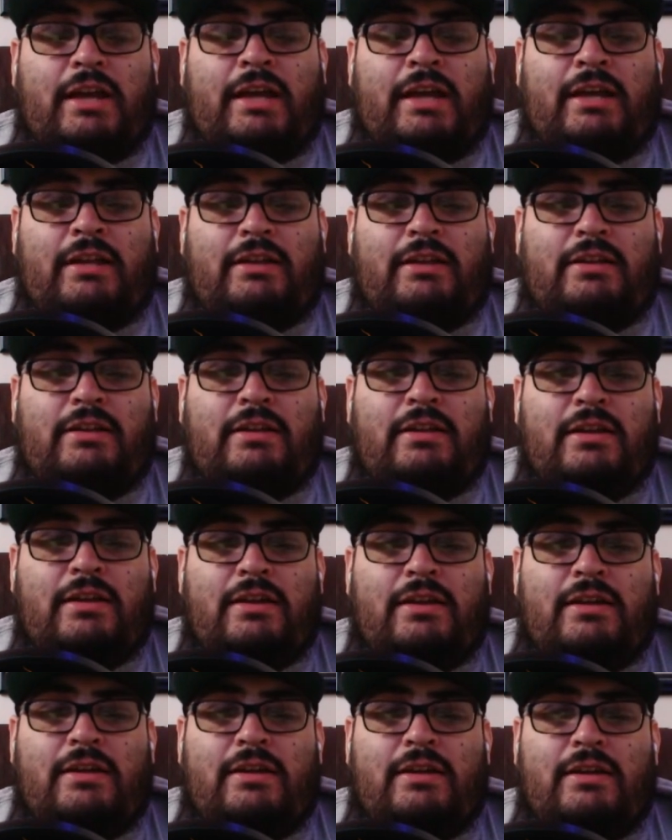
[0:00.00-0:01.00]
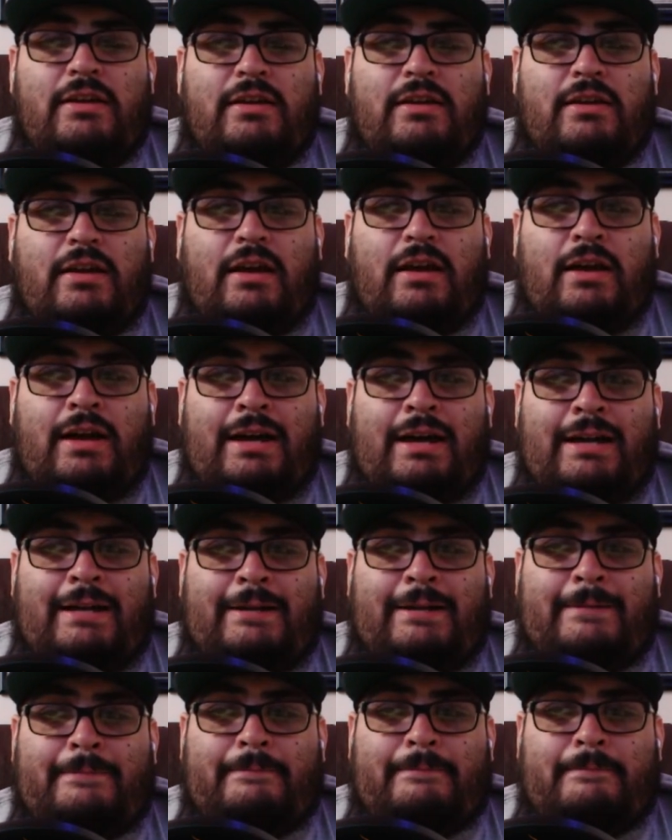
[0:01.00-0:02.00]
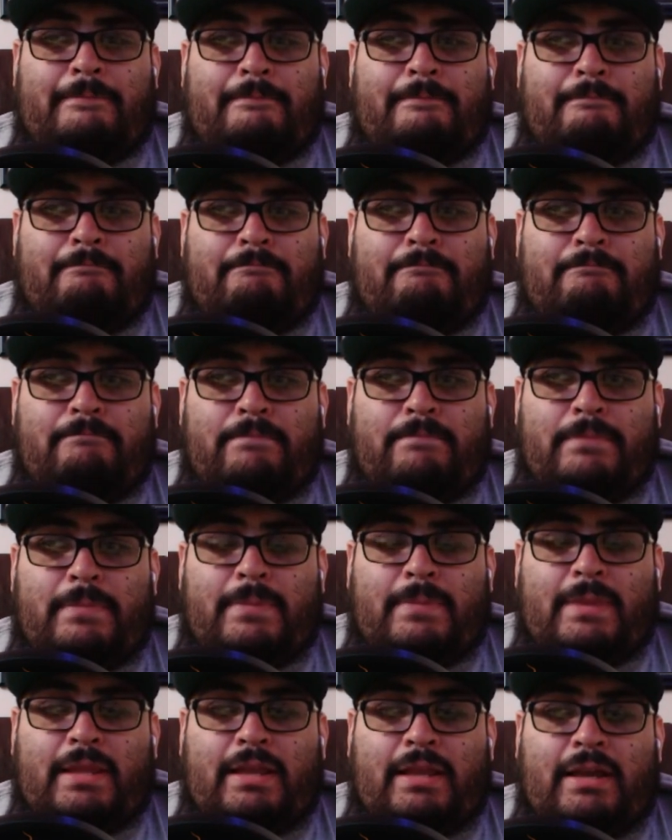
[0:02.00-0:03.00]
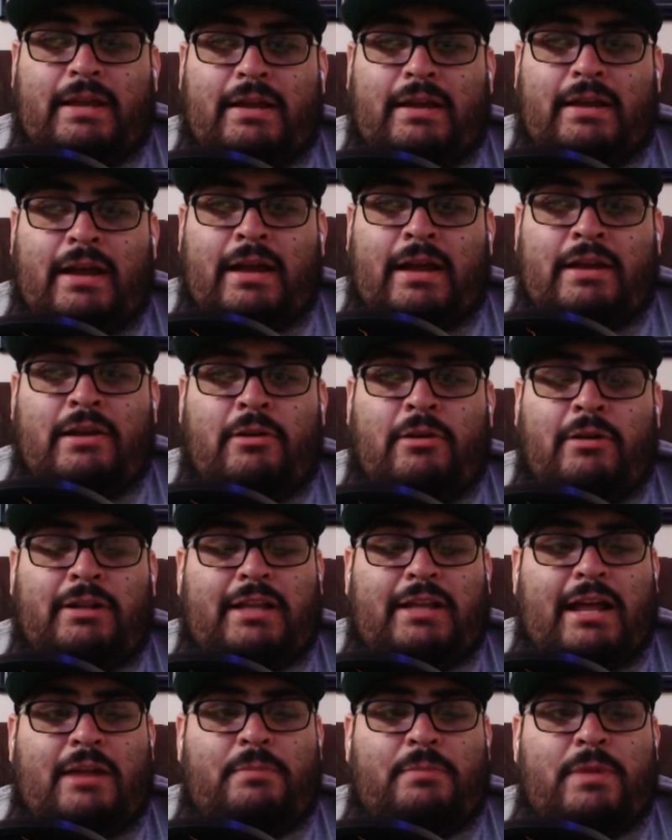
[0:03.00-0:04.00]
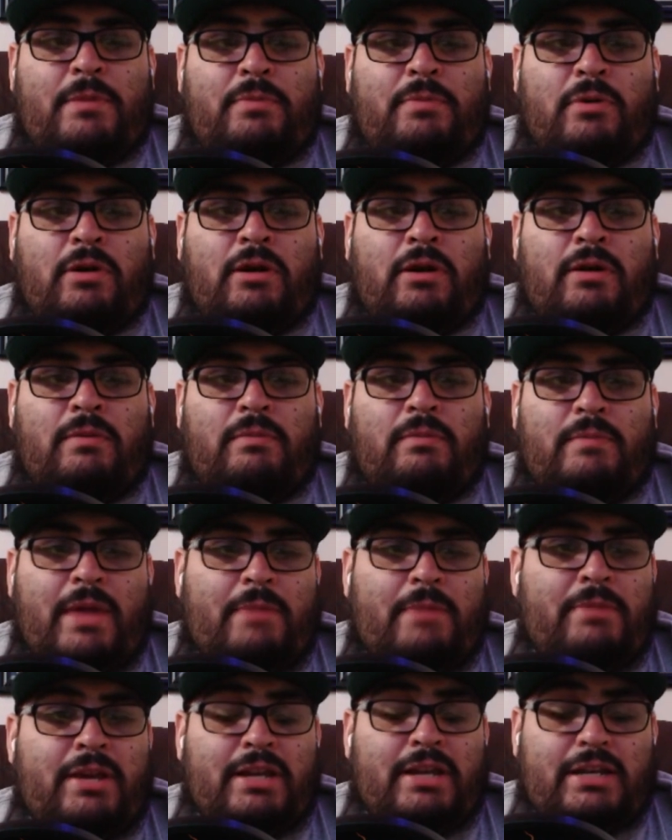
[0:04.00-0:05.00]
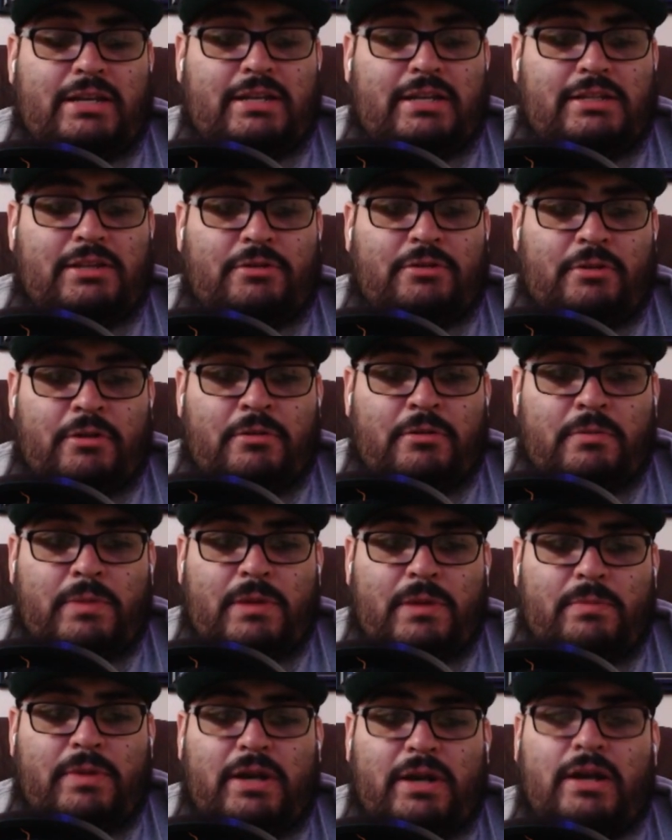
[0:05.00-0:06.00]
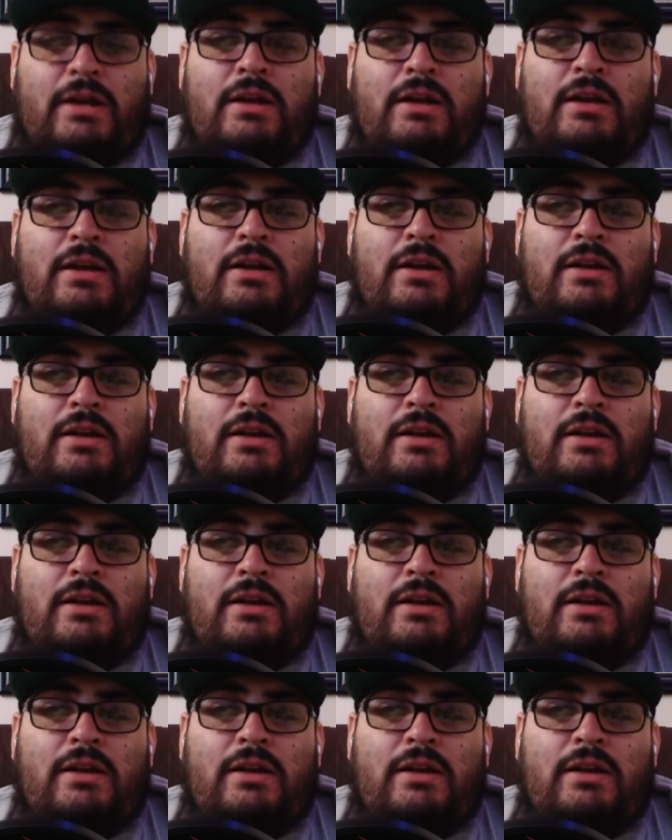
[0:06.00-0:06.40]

and um, I know a lot of people are maybe going to disagree with me, but